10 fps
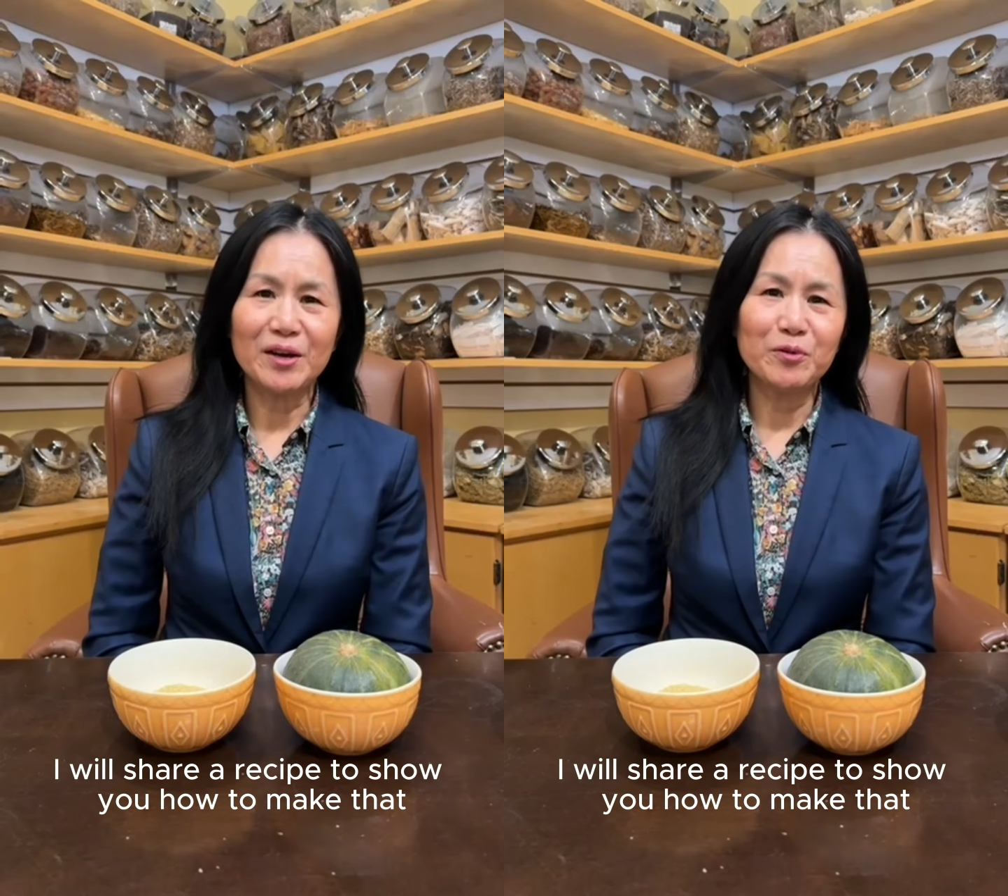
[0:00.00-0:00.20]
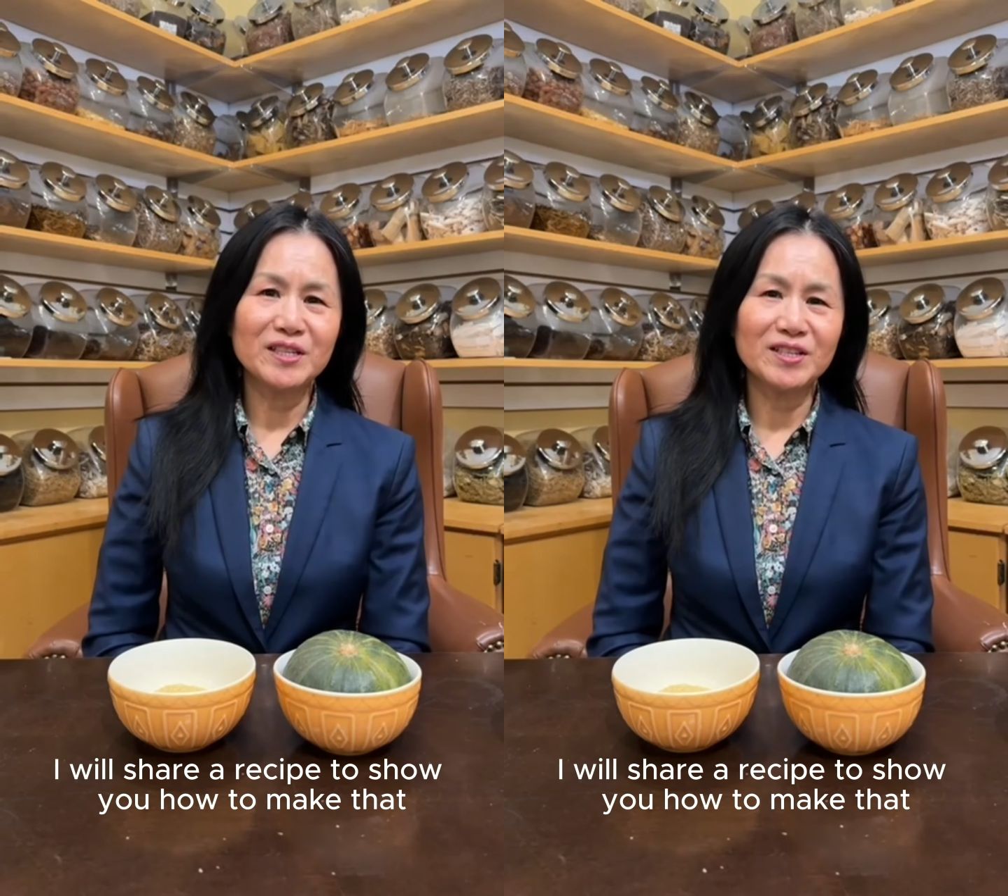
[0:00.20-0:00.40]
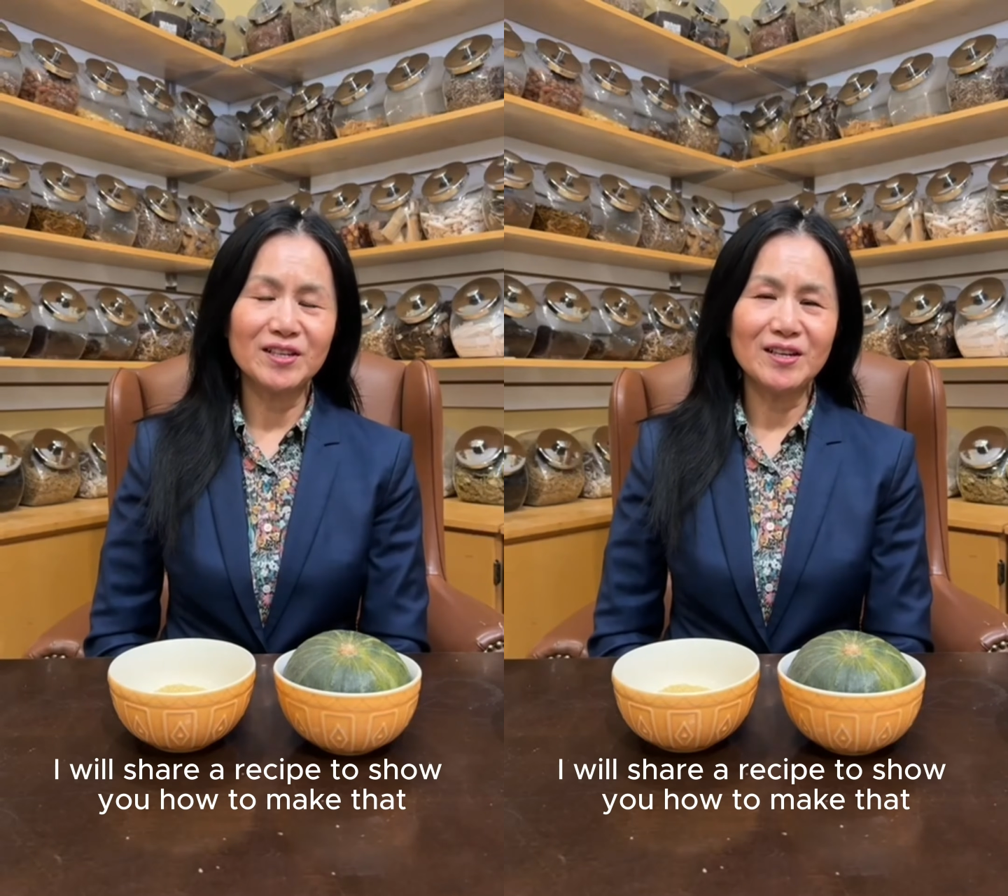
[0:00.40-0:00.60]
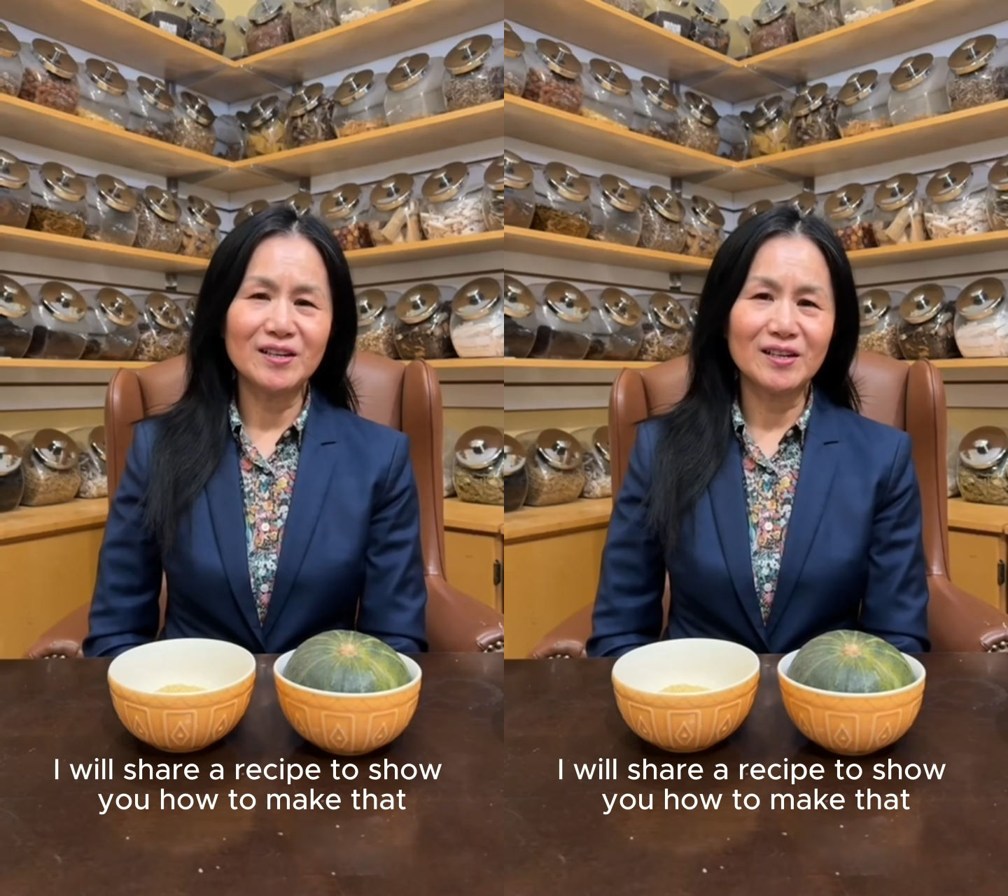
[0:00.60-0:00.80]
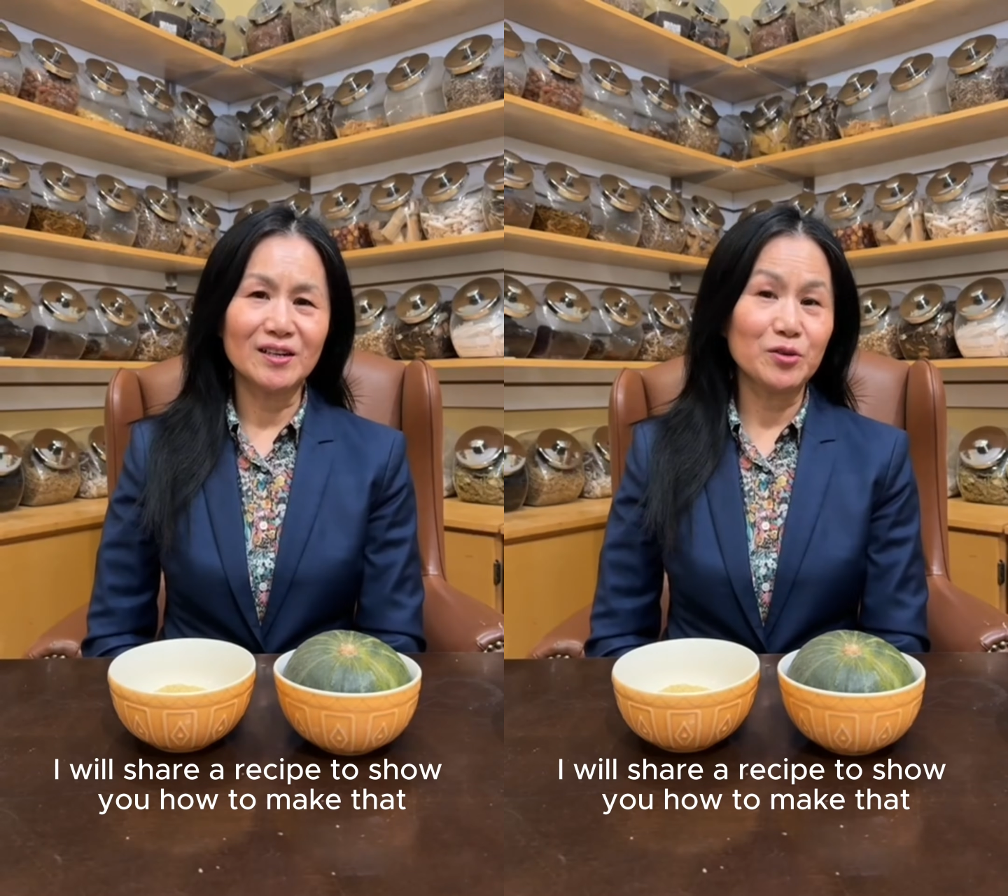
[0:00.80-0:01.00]
I will
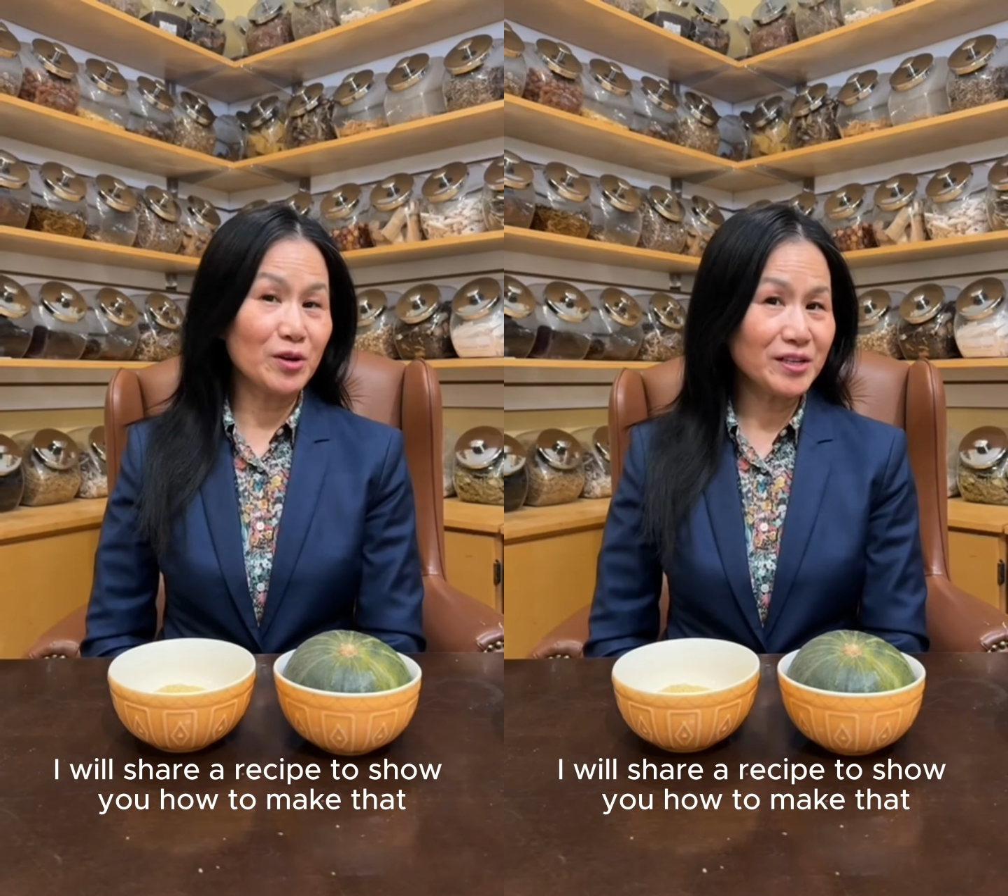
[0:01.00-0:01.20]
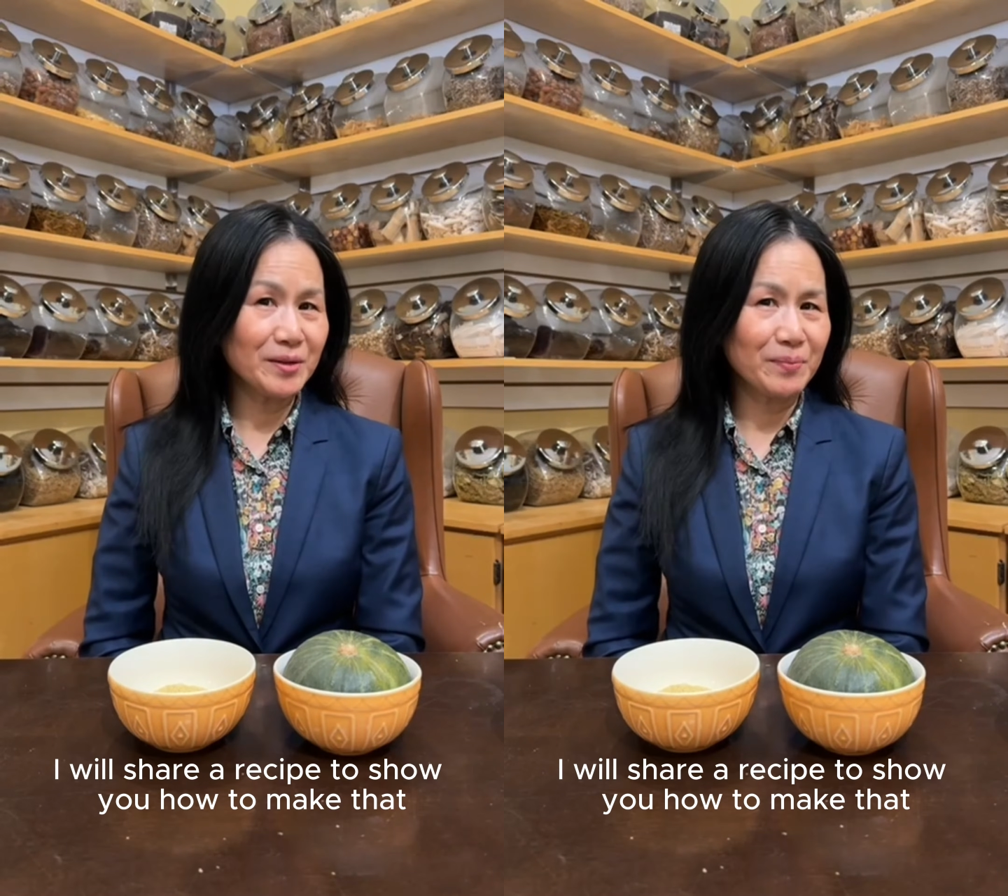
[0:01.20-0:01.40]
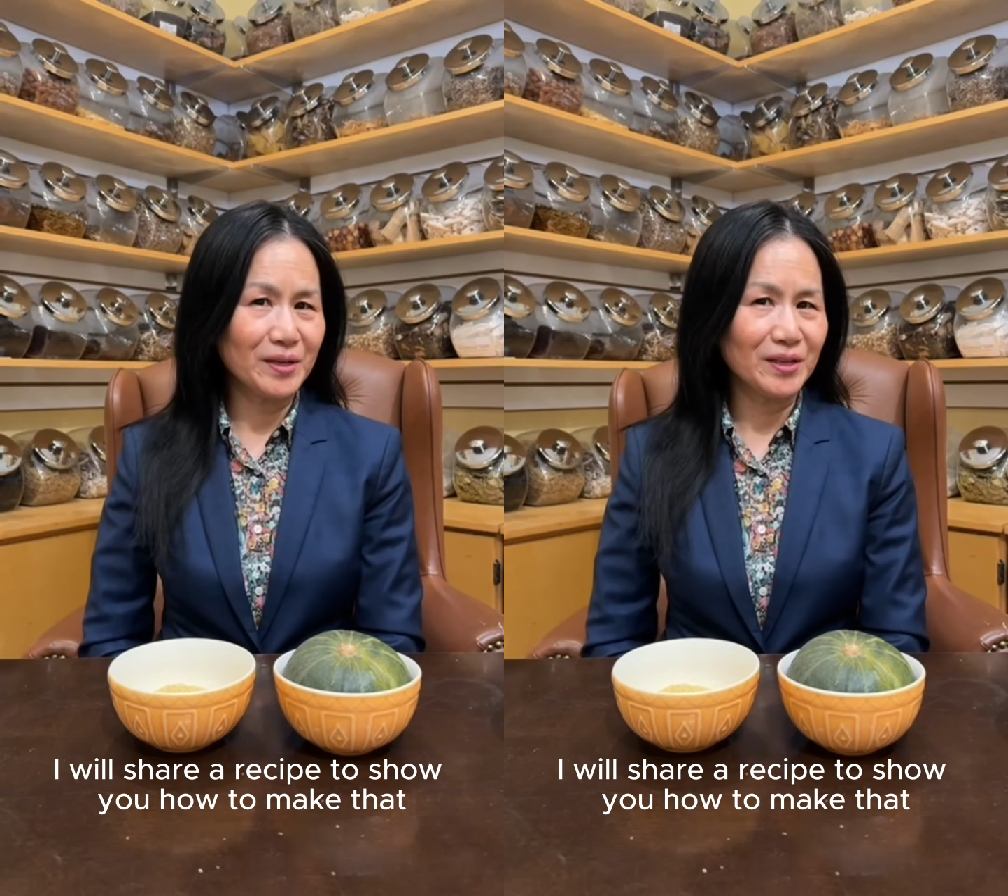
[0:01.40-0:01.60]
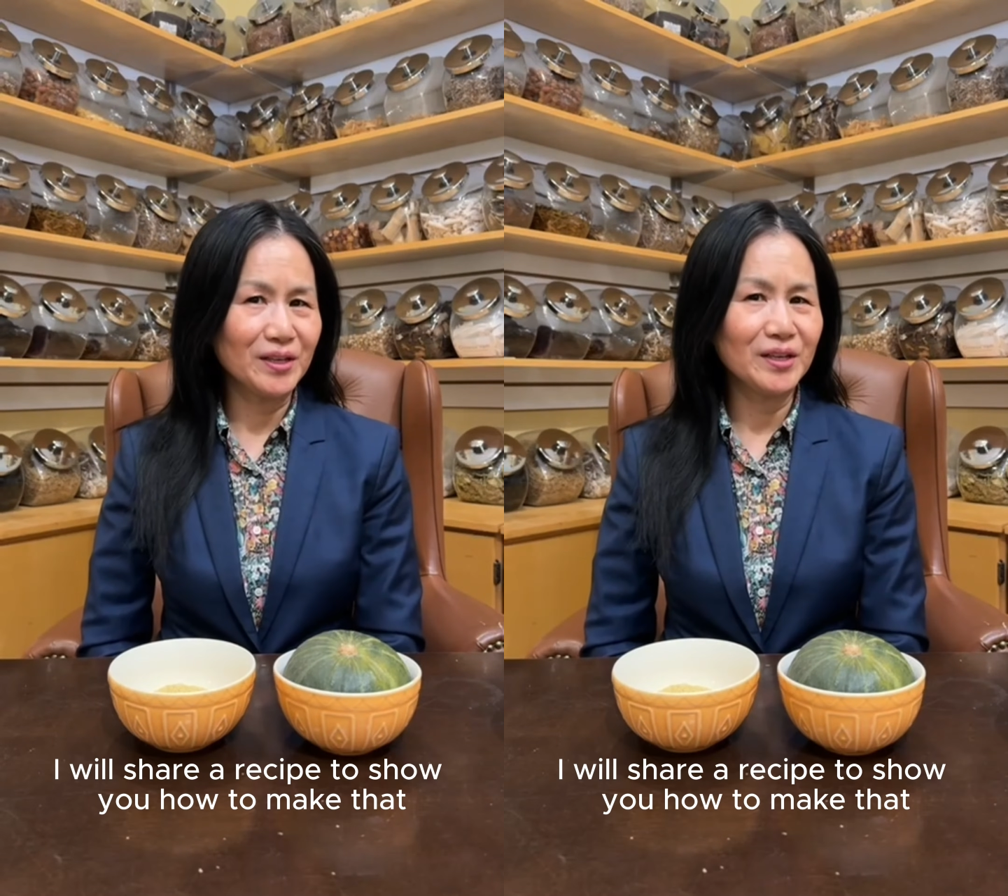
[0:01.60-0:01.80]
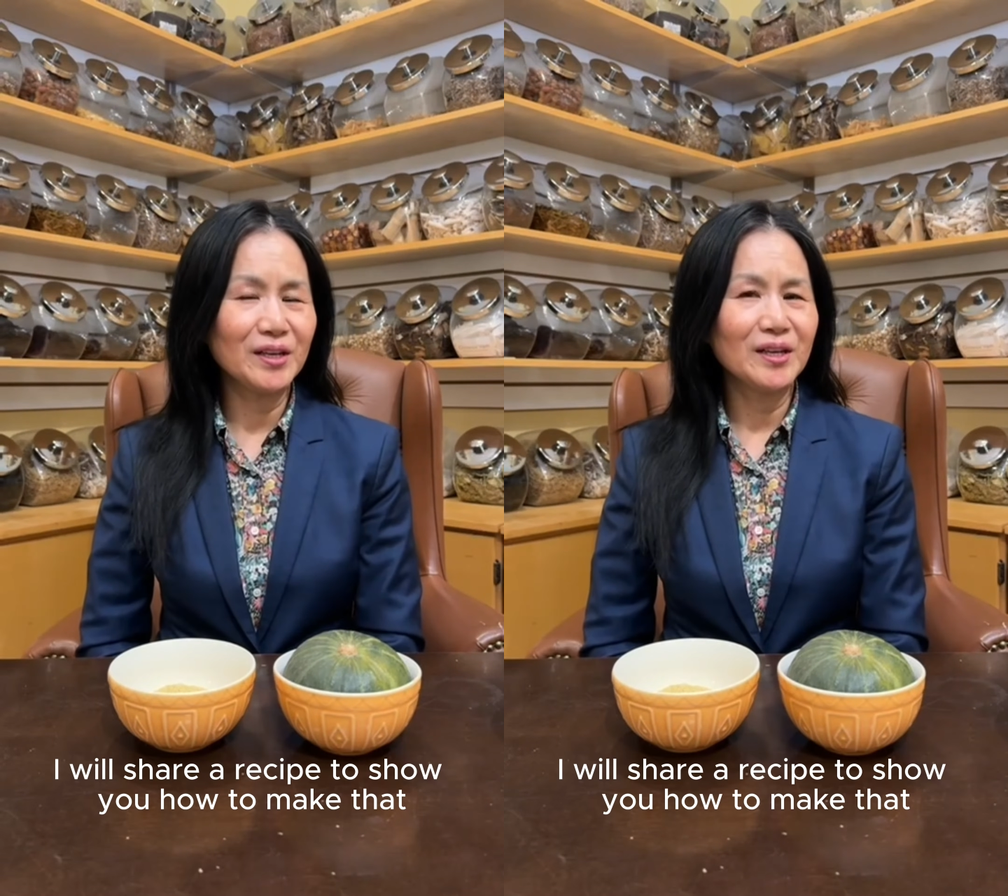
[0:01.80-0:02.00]
share a recipe